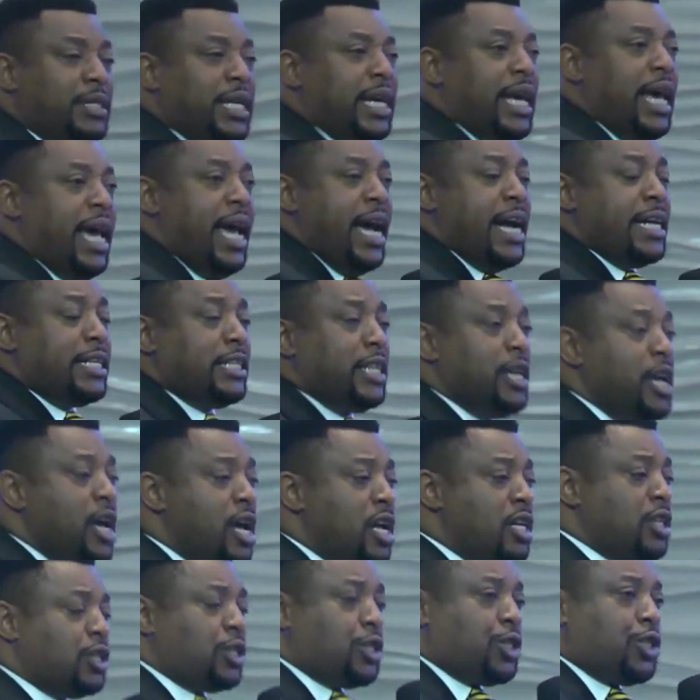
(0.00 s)
the earth,
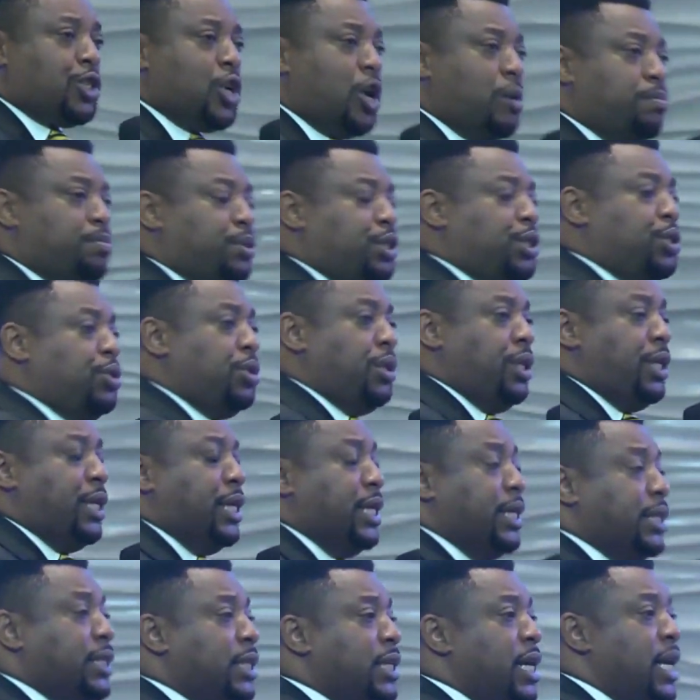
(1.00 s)
subdue
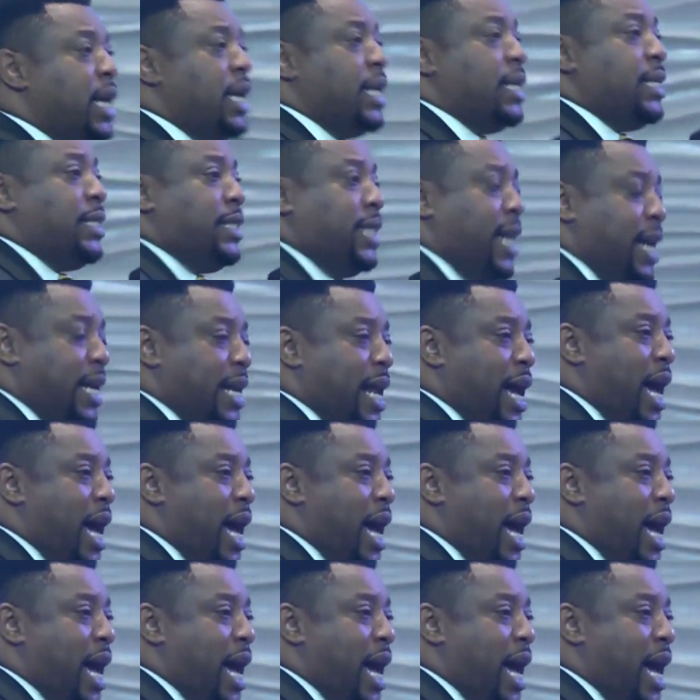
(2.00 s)
it, then